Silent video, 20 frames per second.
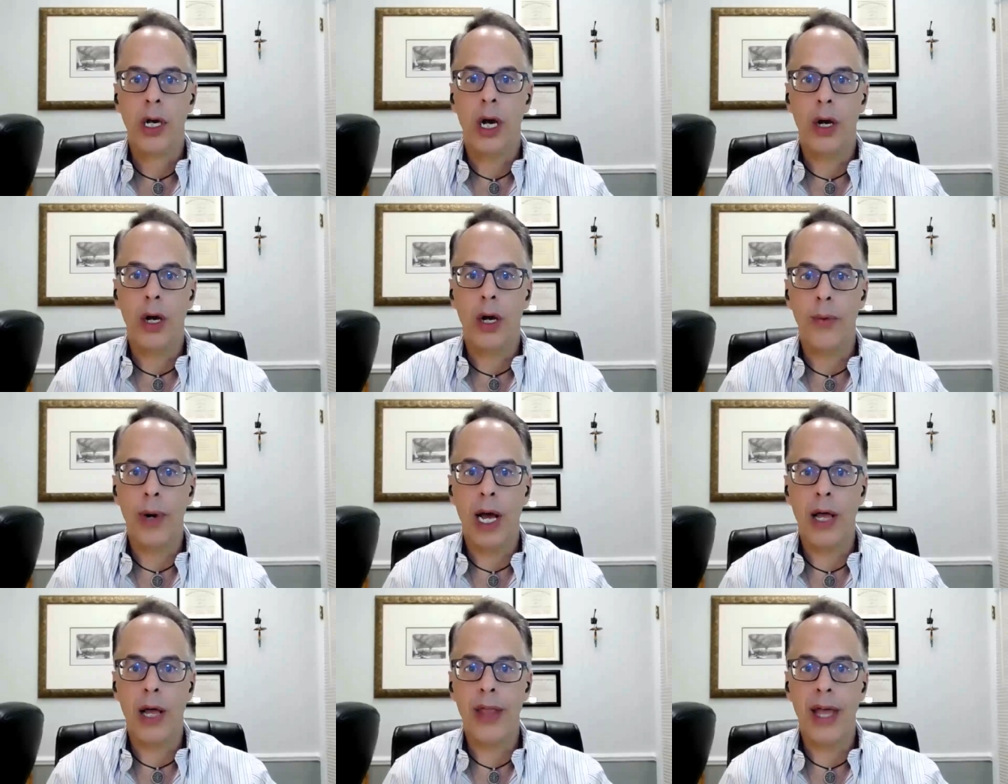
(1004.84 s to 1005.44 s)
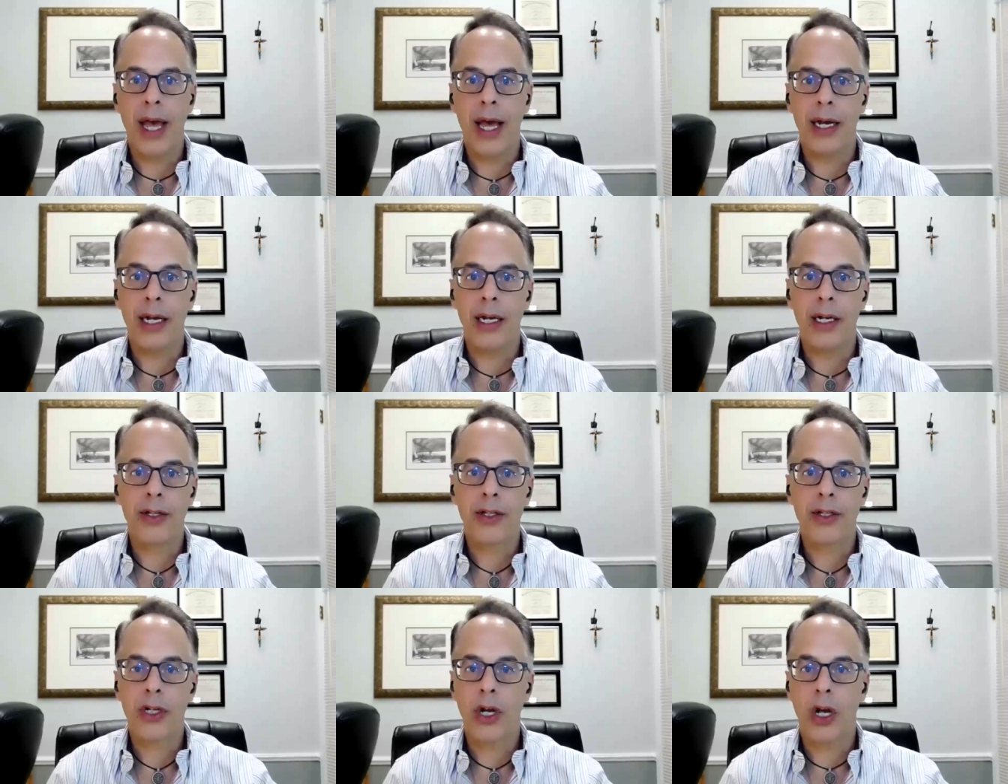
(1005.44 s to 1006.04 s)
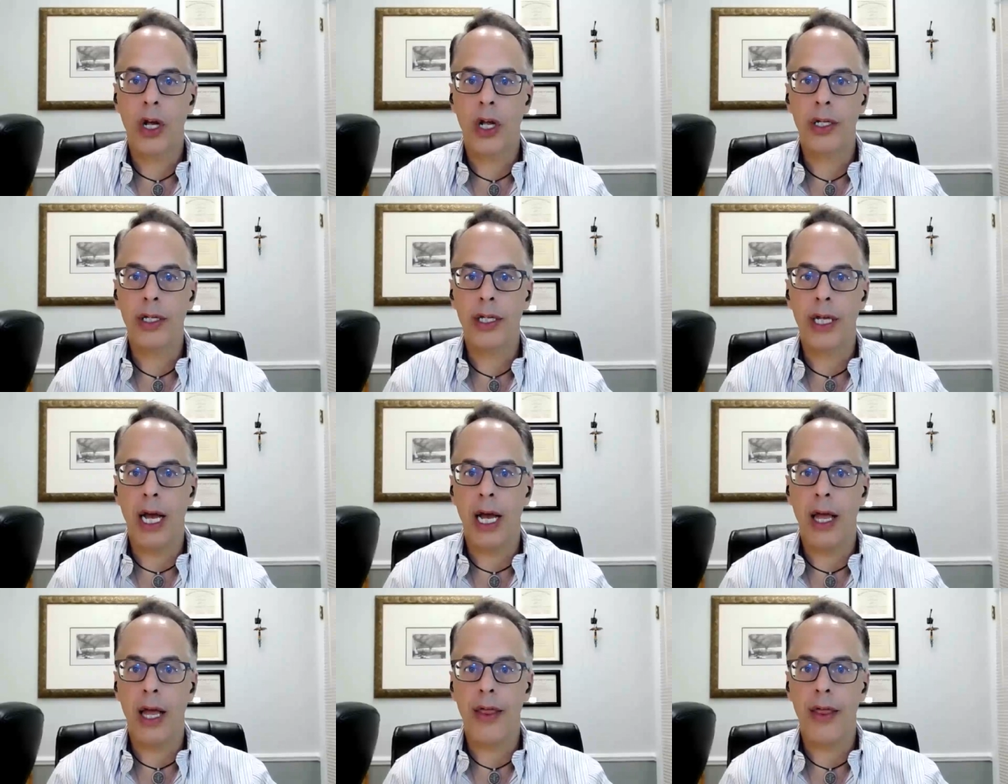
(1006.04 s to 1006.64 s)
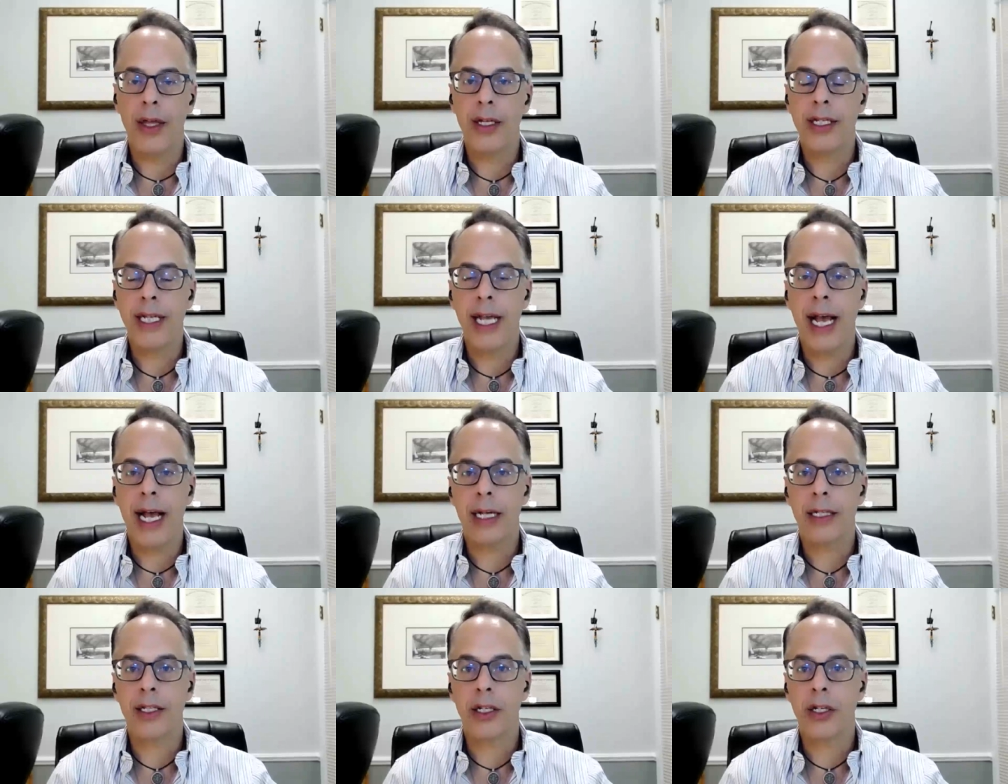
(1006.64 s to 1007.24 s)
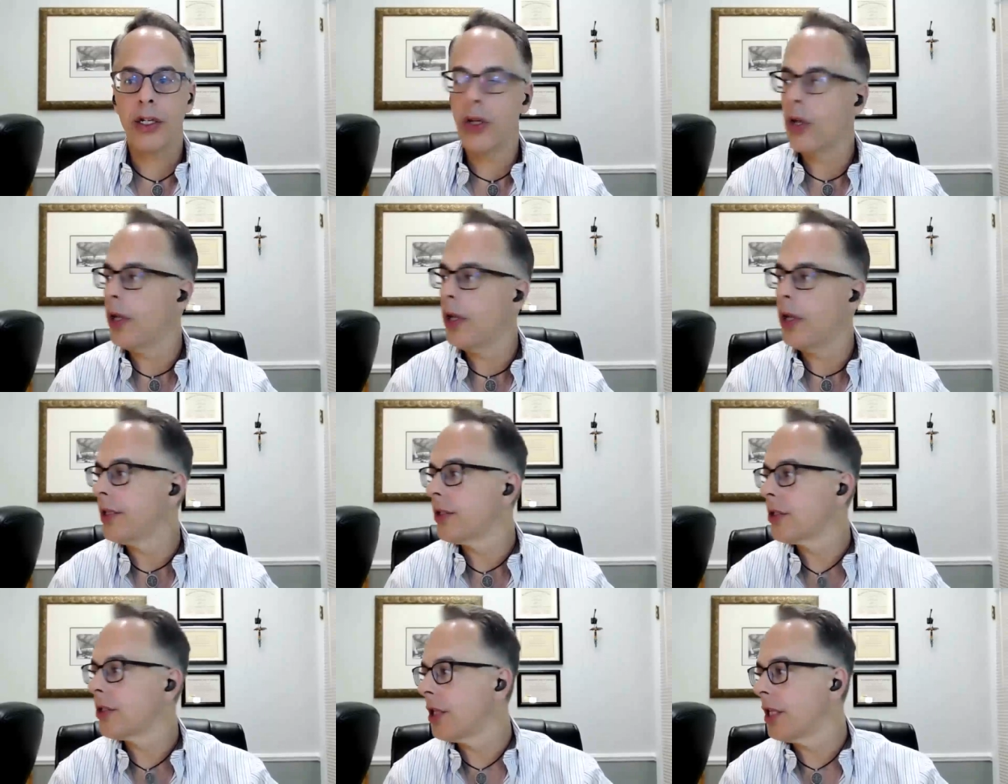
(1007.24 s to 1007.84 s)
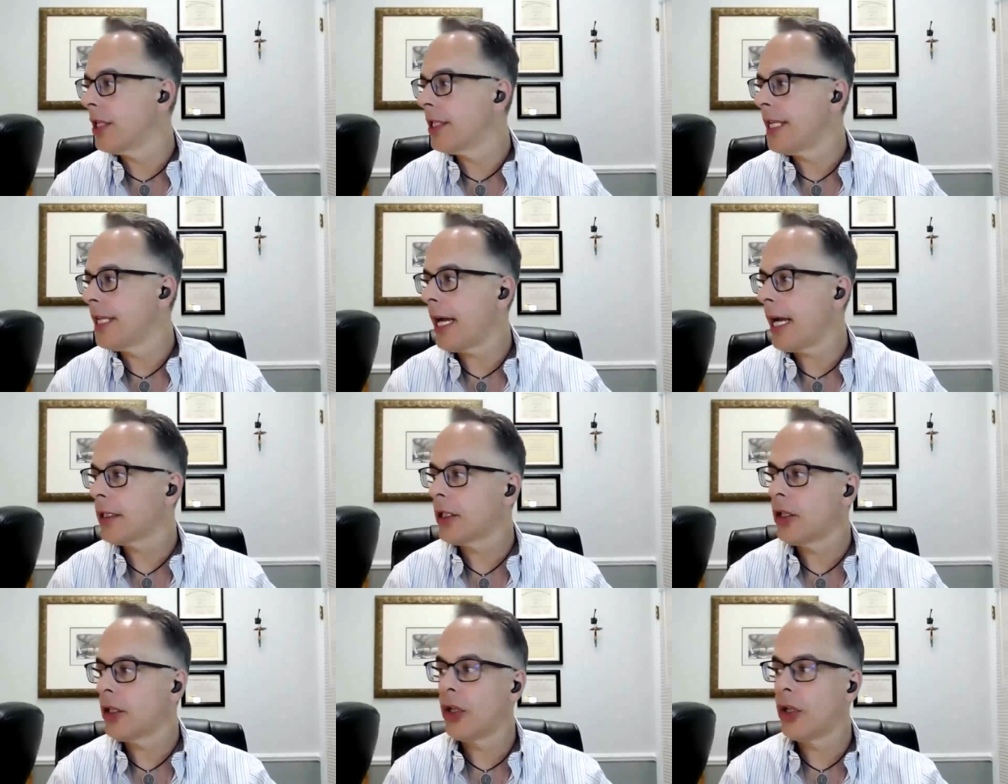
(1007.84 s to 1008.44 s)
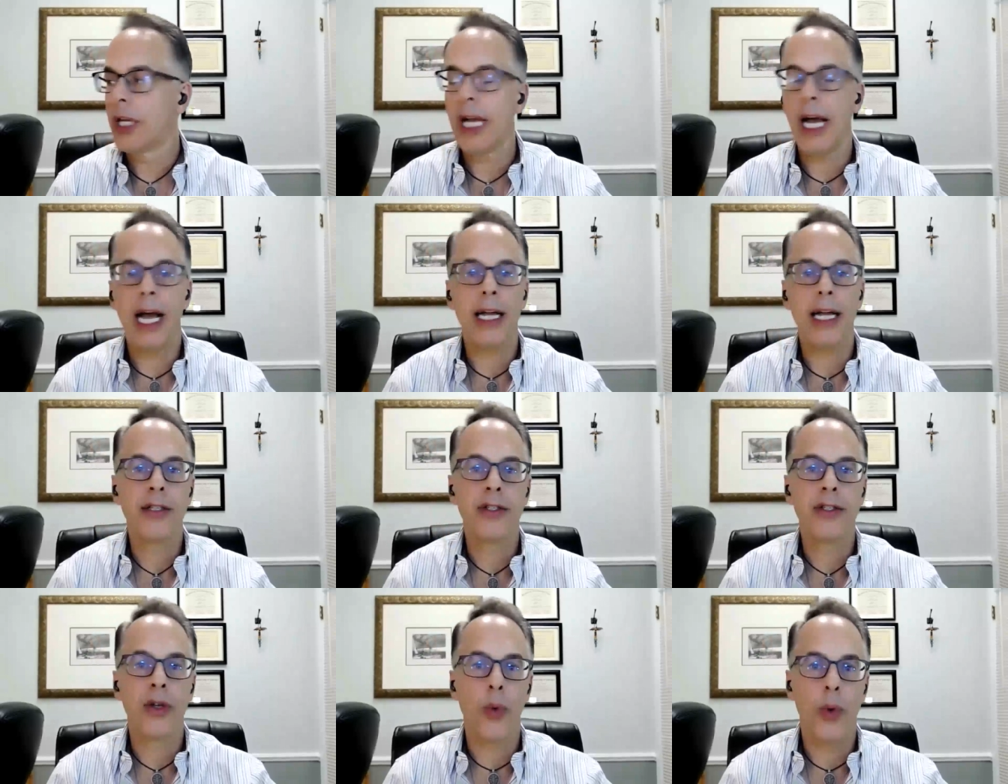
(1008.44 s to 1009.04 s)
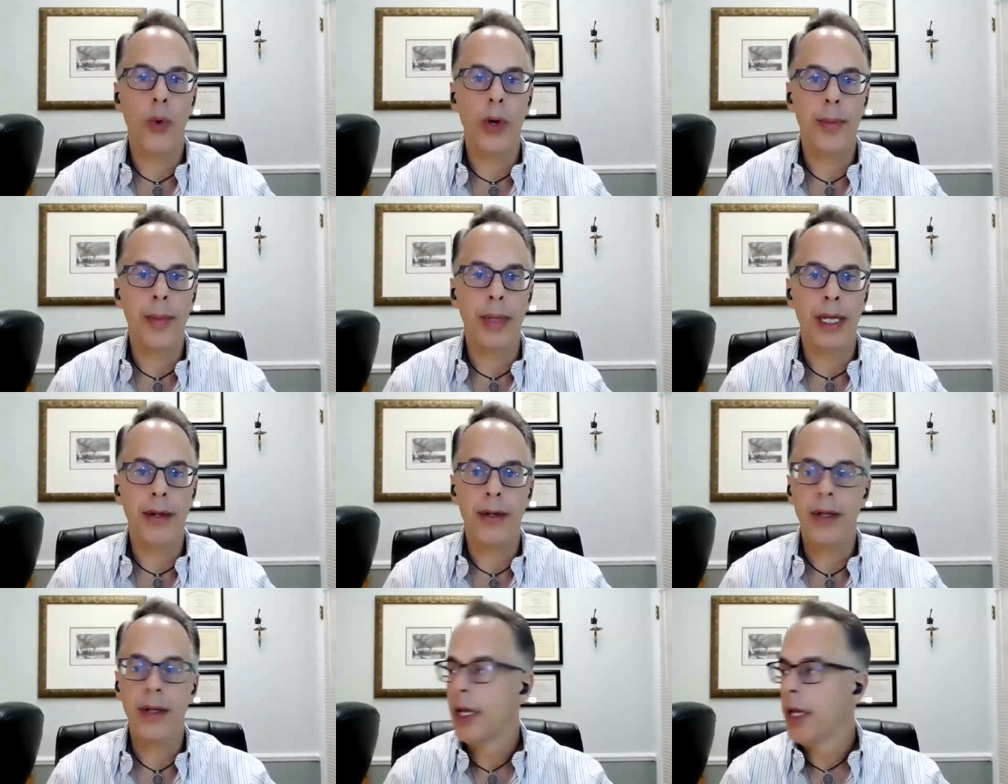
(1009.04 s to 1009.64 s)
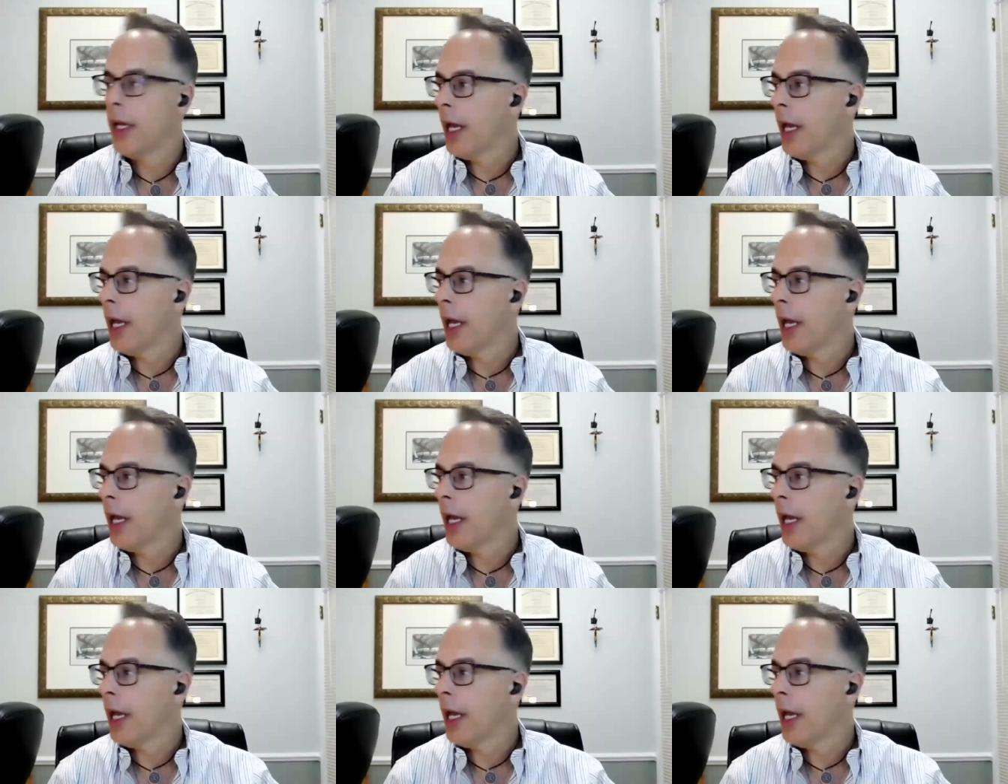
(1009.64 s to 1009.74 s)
around that, and it's called the Tactical Guide to Women: